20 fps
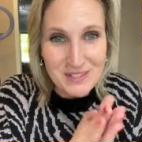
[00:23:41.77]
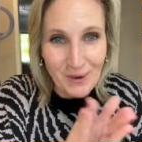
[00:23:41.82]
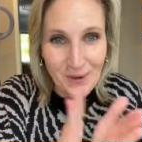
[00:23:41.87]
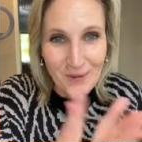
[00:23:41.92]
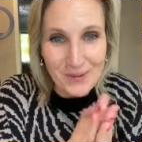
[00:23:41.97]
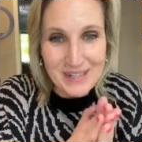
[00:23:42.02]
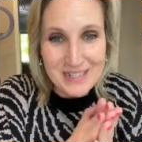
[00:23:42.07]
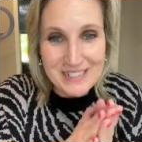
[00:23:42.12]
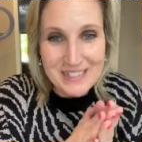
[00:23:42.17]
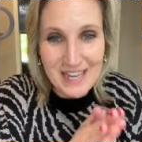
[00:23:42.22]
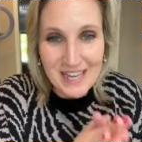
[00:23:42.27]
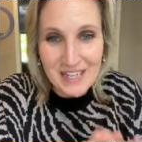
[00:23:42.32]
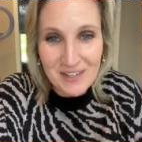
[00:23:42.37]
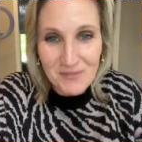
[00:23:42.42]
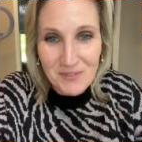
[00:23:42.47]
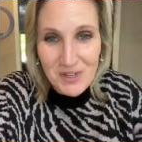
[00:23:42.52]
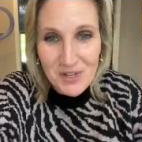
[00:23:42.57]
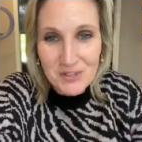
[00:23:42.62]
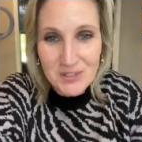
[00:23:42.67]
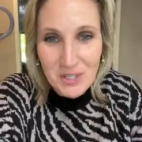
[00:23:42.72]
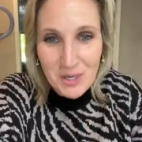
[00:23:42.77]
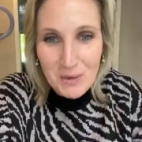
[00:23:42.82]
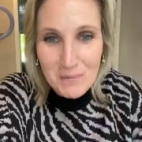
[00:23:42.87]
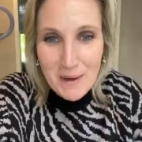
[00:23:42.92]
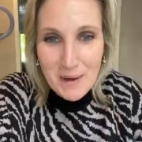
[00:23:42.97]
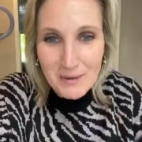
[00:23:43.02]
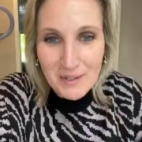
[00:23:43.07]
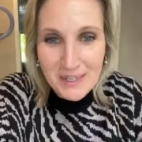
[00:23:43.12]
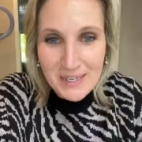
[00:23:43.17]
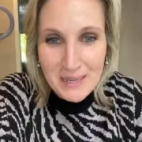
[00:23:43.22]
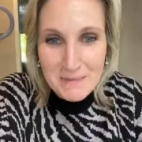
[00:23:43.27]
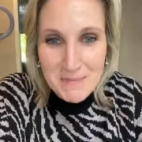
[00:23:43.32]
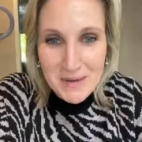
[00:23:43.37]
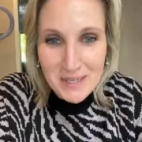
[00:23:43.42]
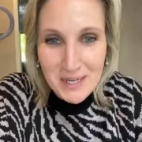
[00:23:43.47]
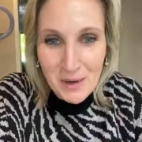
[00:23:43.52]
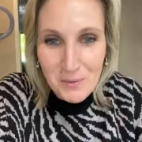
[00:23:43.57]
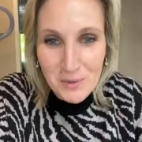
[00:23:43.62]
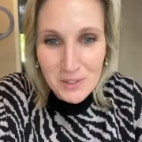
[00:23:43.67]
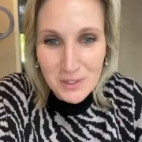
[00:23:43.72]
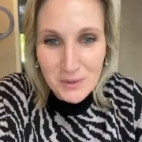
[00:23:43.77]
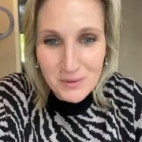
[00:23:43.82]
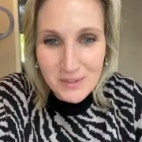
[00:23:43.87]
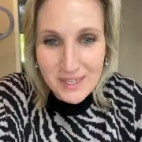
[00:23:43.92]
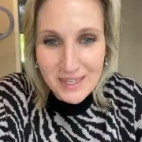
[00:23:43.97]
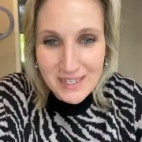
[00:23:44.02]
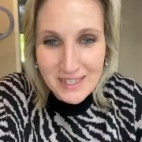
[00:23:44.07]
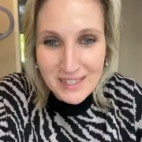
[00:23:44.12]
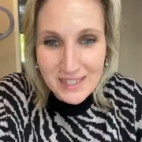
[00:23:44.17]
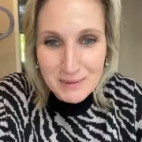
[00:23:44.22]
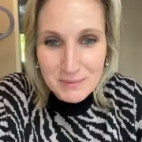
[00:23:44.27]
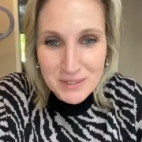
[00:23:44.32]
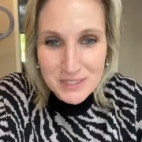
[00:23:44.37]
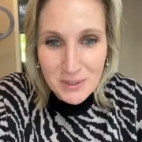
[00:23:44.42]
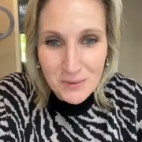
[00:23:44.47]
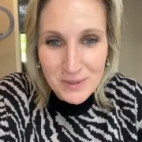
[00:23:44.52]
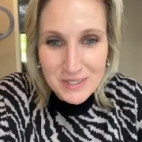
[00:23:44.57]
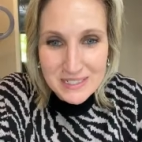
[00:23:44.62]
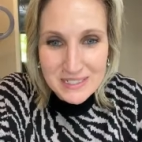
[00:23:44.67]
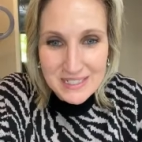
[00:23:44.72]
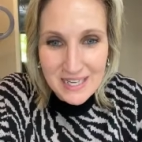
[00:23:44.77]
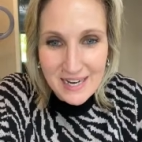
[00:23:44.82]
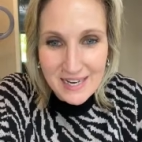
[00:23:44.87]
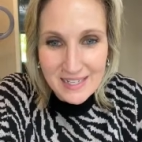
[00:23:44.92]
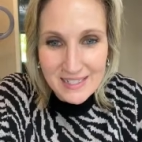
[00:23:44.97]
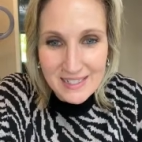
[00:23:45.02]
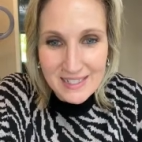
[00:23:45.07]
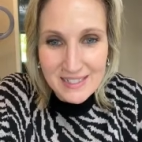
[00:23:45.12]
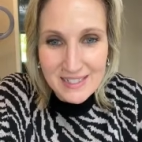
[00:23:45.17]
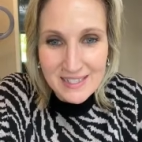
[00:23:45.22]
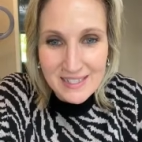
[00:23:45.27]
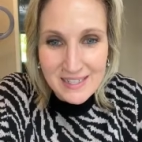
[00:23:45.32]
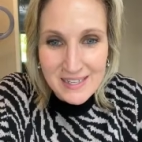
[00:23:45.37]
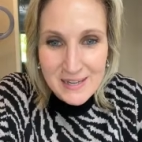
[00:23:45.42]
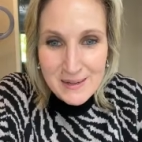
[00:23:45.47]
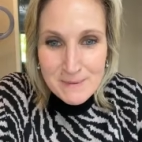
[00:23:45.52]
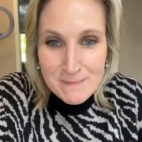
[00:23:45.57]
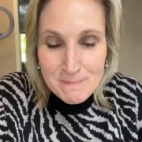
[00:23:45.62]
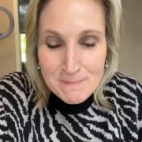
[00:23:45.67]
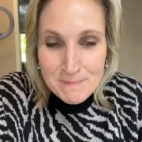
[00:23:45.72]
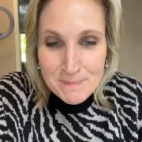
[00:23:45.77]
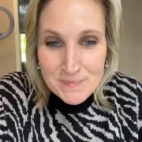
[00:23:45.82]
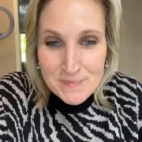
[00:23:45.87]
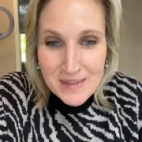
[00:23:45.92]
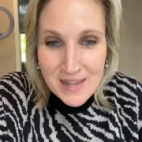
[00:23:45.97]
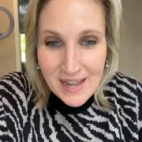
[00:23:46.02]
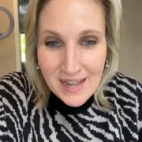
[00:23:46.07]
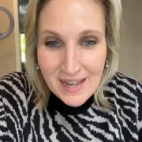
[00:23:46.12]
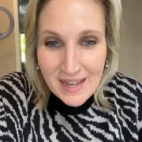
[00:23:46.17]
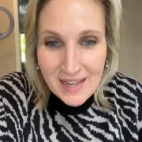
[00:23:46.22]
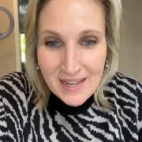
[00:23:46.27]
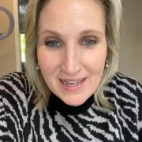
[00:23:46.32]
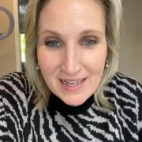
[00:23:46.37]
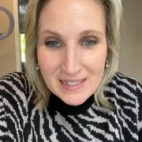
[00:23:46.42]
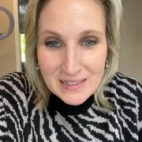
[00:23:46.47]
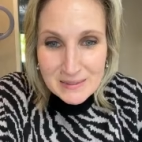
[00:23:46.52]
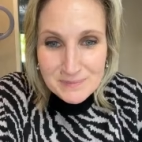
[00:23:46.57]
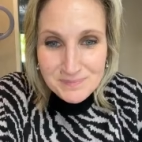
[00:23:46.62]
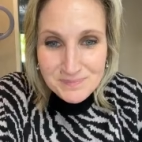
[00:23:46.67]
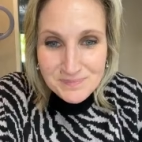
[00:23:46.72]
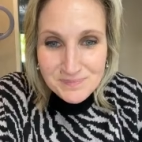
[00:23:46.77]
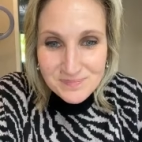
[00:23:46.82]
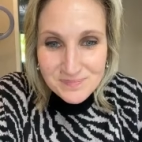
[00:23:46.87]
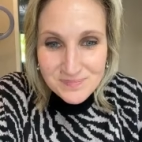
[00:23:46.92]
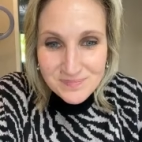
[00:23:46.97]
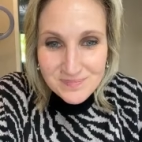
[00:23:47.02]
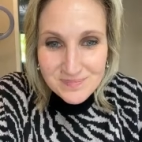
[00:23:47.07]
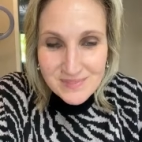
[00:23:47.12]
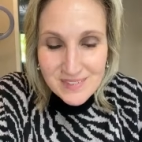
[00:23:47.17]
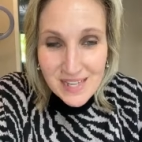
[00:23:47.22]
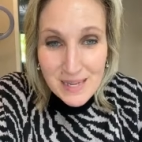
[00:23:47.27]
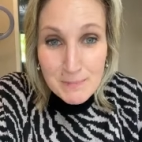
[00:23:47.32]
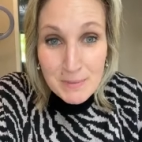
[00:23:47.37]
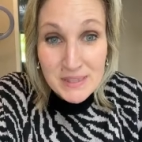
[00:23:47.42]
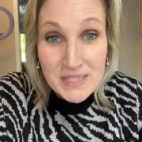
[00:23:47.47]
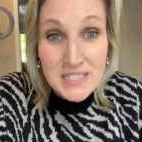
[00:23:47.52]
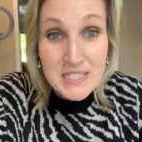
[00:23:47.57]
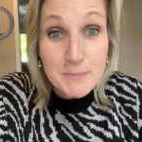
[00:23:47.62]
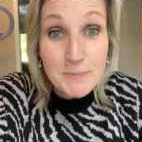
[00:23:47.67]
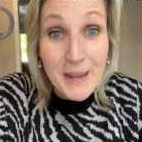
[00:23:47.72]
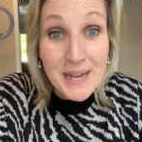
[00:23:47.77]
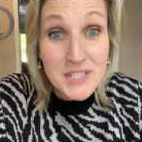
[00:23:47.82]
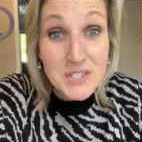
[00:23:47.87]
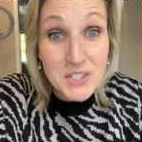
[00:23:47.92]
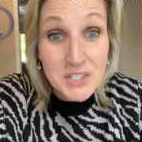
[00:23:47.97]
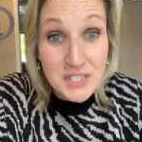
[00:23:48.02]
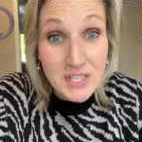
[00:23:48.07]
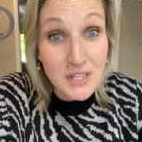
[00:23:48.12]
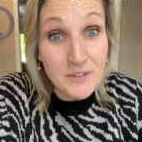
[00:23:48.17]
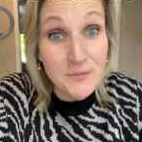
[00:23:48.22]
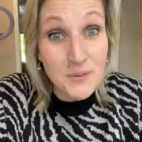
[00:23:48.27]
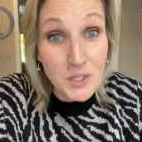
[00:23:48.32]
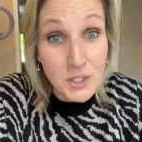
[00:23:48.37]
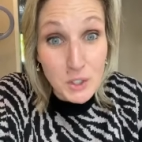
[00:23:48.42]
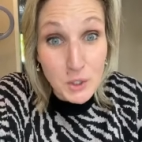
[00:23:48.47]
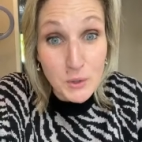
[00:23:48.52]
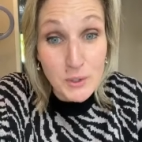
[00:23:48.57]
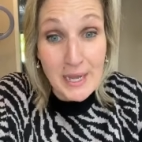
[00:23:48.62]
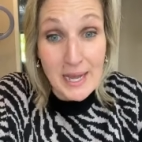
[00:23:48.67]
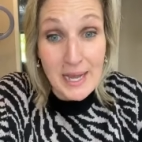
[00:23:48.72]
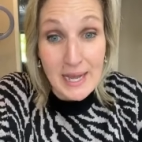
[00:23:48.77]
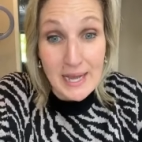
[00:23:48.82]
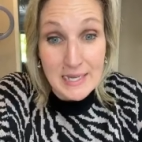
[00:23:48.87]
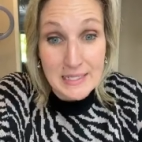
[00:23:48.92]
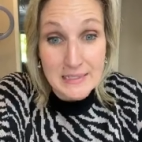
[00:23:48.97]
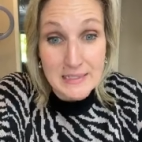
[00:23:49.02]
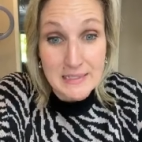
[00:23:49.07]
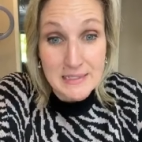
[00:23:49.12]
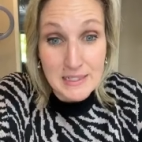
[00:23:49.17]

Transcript: So excited for you too, Mona. Let me know when you get it. I'm so excited. But this page is here for you guys.